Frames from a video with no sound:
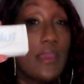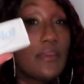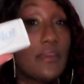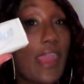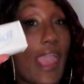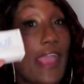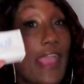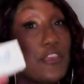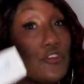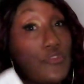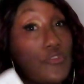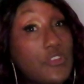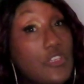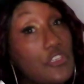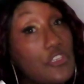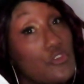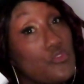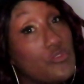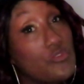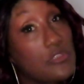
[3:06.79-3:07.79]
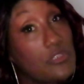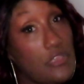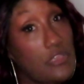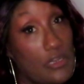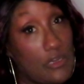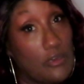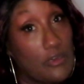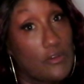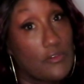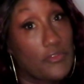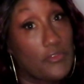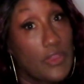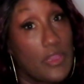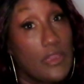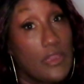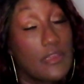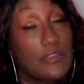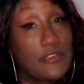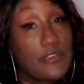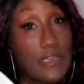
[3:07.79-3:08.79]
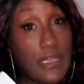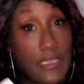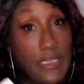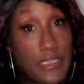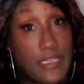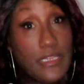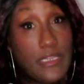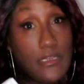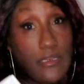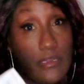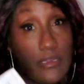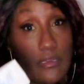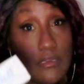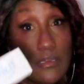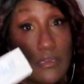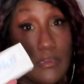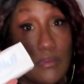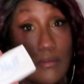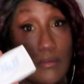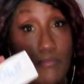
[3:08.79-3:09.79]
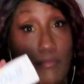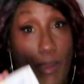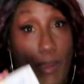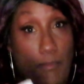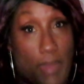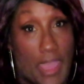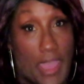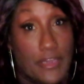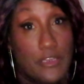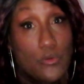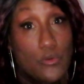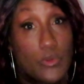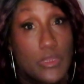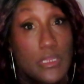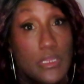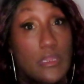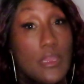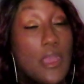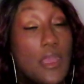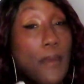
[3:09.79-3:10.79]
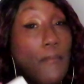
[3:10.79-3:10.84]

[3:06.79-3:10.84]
Now I used to use Dove to clean my body with,